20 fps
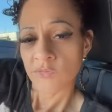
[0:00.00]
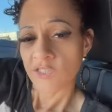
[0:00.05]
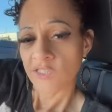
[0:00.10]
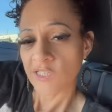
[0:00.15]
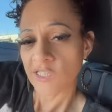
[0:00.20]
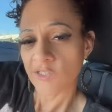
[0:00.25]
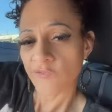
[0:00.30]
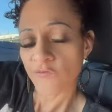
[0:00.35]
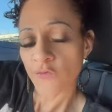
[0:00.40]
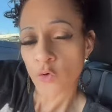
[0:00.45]

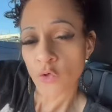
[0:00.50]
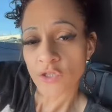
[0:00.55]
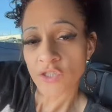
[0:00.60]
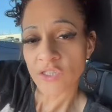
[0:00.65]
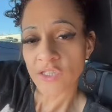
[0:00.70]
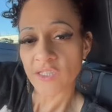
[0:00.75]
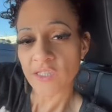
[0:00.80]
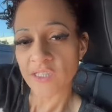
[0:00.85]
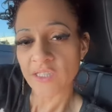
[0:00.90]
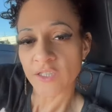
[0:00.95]

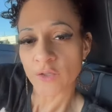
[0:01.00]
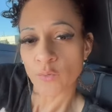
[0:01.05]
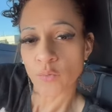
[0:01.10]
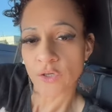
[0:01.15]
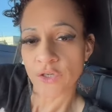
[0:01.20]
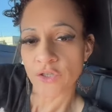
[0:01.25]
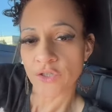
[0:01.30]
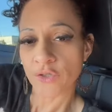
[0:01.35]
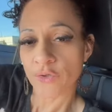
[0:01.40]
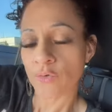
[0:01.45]
Unfortunately,
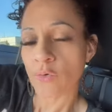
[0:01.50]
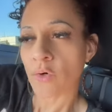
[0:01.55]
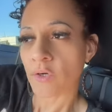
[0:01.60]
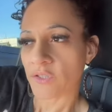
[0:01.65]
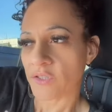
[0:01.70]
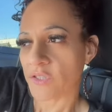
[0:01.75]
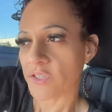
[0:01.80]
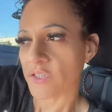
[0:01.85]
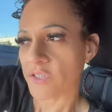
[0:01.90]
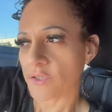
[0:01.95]
when you are
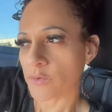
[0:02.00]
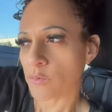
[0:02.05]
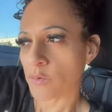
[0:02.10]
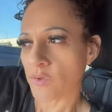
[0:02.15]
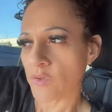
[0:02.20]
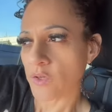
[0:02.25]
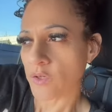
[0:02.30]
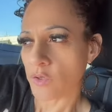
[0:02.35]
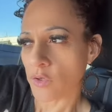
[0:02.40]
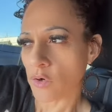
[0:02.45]
dealing
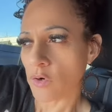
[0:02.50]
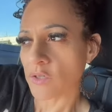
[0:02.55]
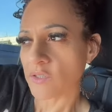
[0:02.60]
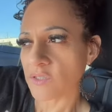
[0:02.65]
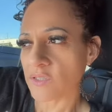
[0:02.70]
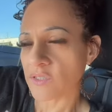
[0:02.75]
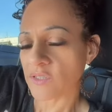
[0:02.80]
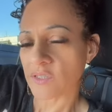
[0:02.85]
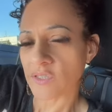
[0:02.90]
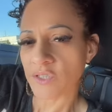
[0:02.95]
with a
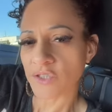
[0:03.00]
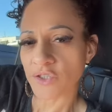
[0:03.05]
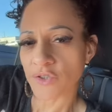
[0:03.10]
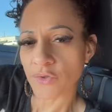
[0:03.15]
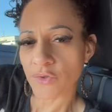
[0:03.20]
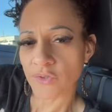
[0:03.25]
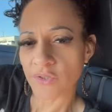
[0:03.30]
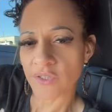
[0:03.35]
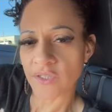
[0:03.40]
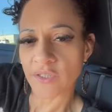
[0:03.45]
narcissist,
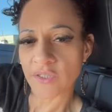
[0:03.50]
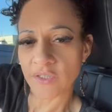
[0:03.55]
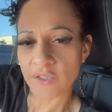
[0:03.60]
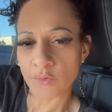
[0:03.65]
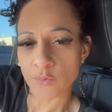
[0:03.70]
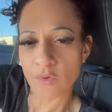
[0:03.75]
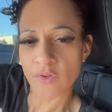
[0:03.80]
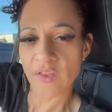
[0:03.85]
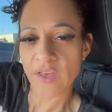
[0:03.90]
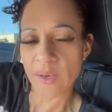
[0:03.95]
you're
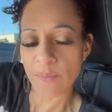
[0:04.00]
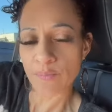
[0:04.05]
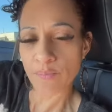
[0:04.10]
dealing with a